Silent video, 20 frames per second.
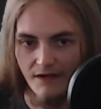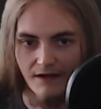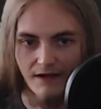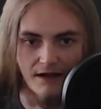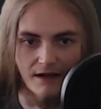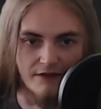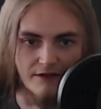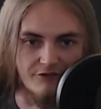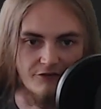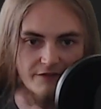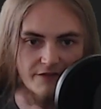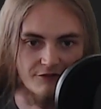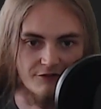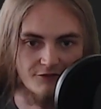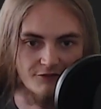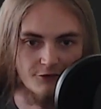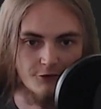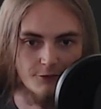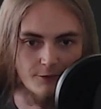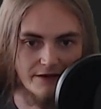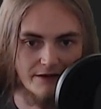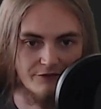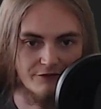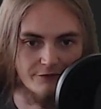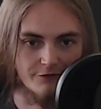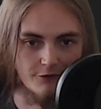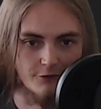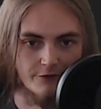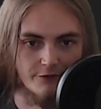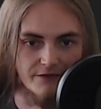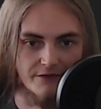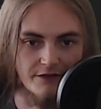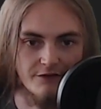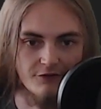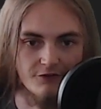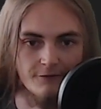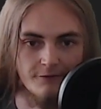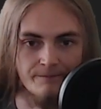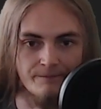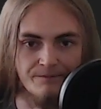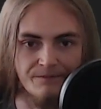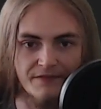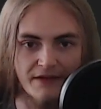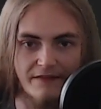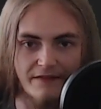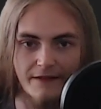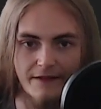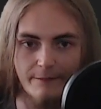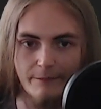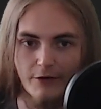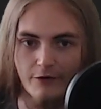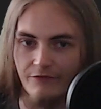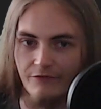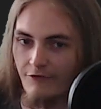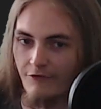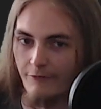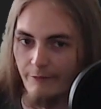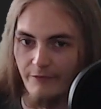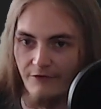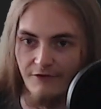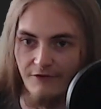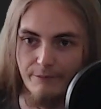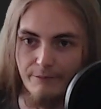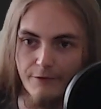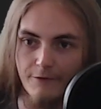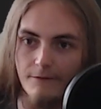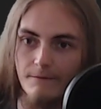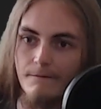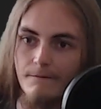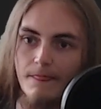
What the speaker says: So there's two ways of doing this, and they're both super simple.